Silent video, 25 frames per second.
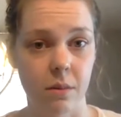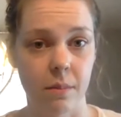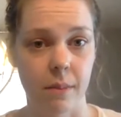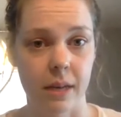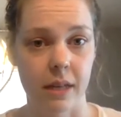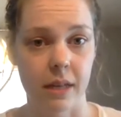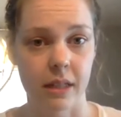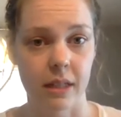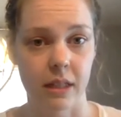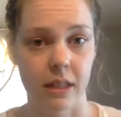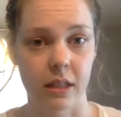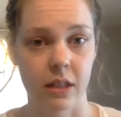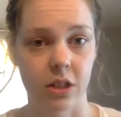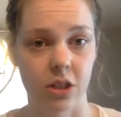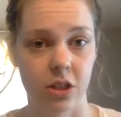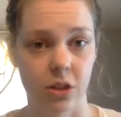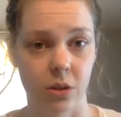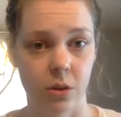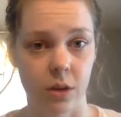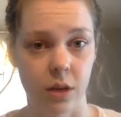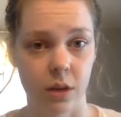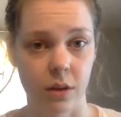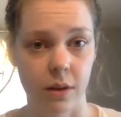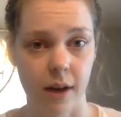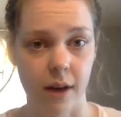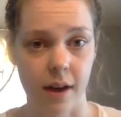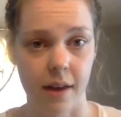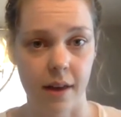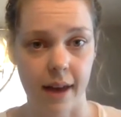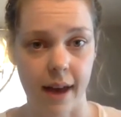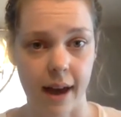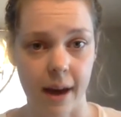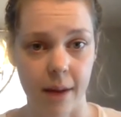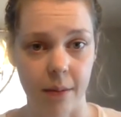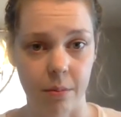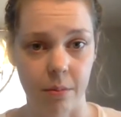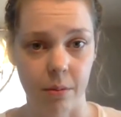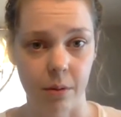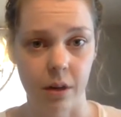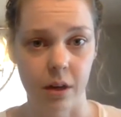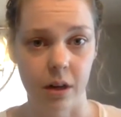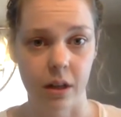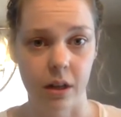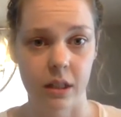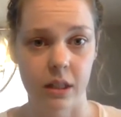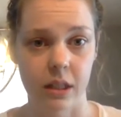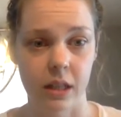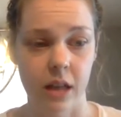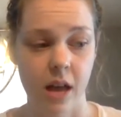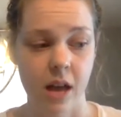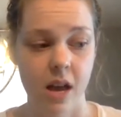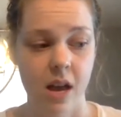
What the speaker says: basically showing you how the app works,